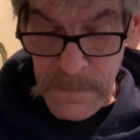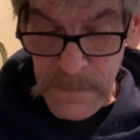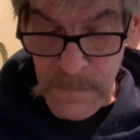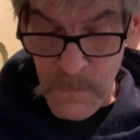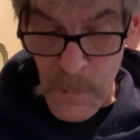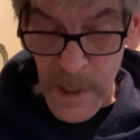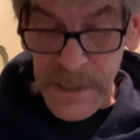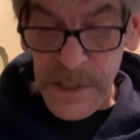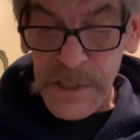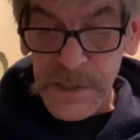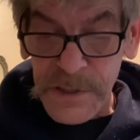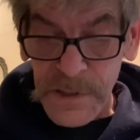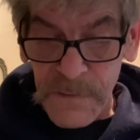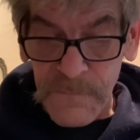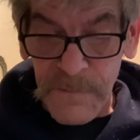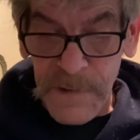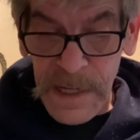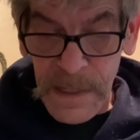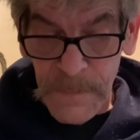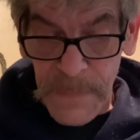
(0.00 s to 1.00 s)
you should
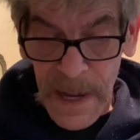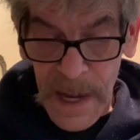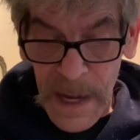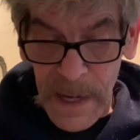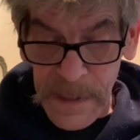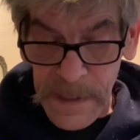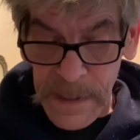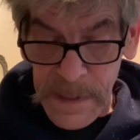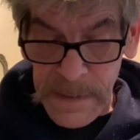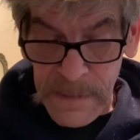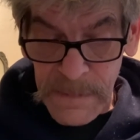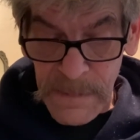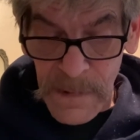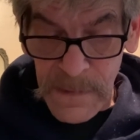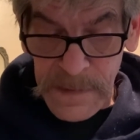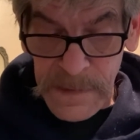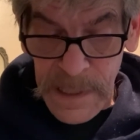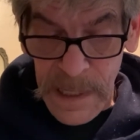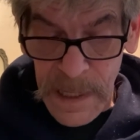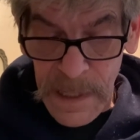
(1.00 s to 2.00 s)
read about it,
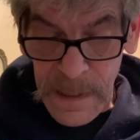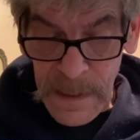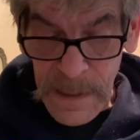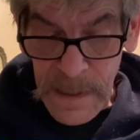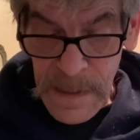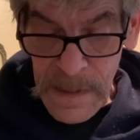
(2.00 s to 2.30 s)
okay?